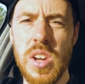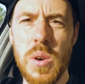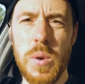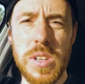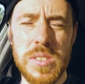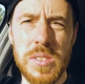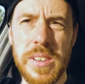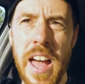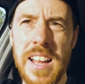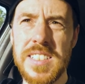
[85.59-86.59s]
what you do
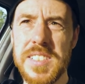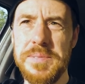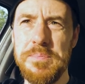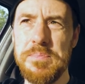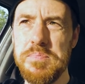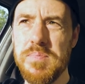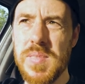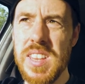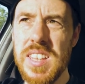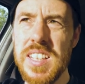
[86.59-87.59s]
get
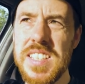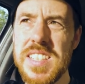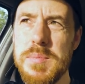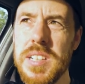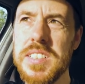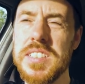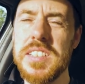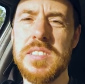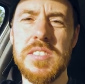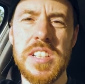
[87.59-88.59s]
is the ability to
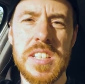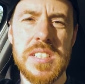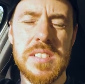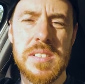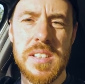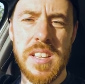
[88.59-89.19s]
just